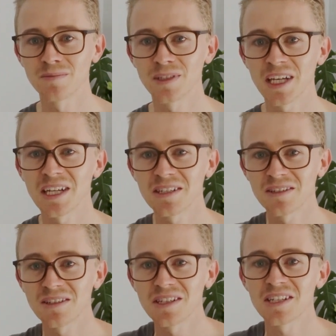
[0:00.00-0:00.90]

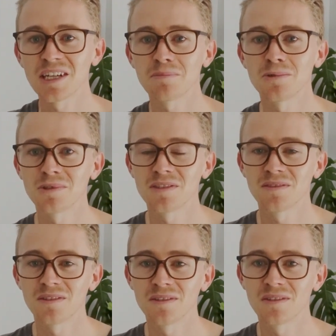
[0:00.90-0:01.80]
cater these outputs
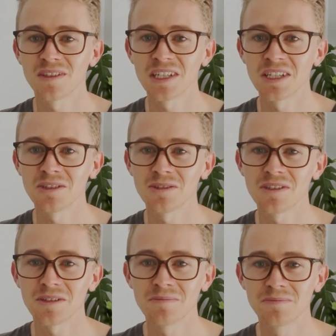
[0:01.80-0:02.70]
for the end
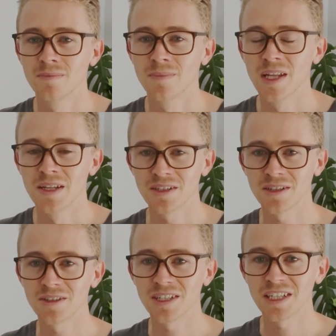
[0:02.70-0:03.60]
user.
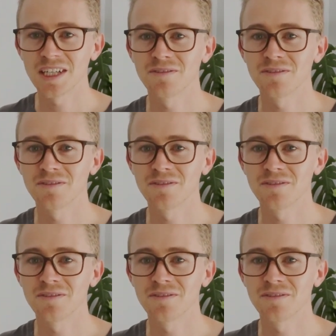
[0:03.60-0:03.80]
So there you have